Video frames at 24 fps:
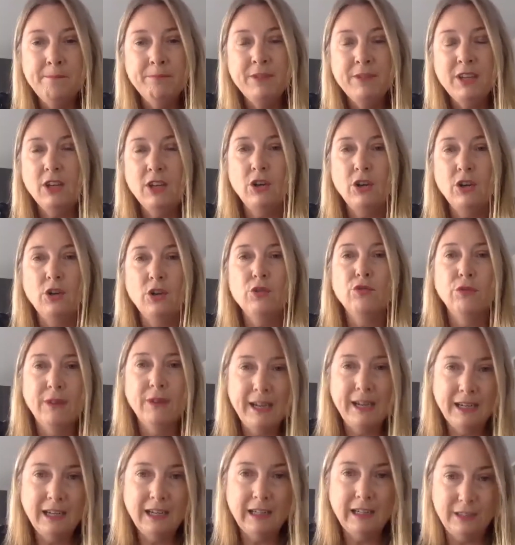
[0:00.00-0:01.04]
you know,
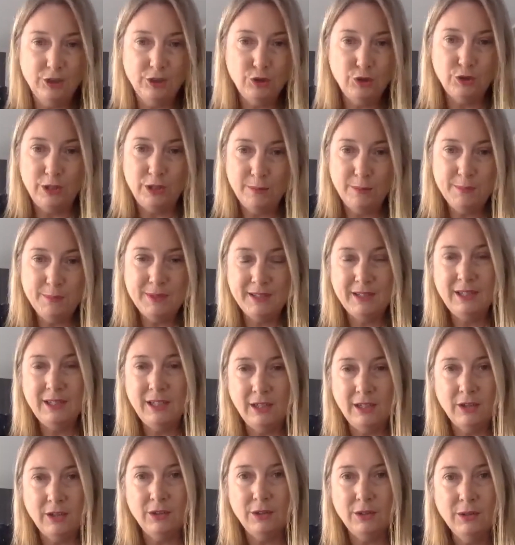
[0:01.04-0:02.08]
regular trips, you
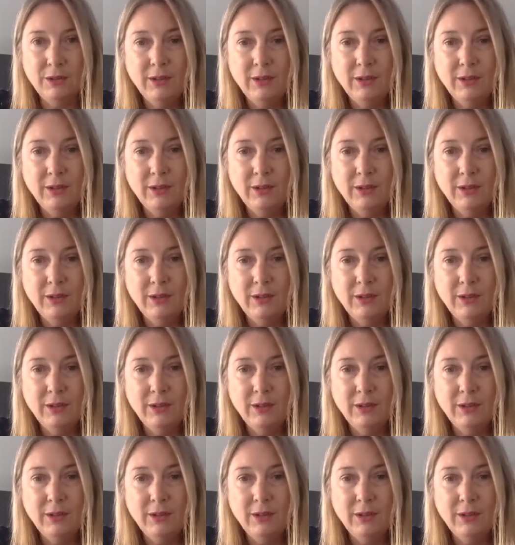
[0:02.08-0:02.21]
know,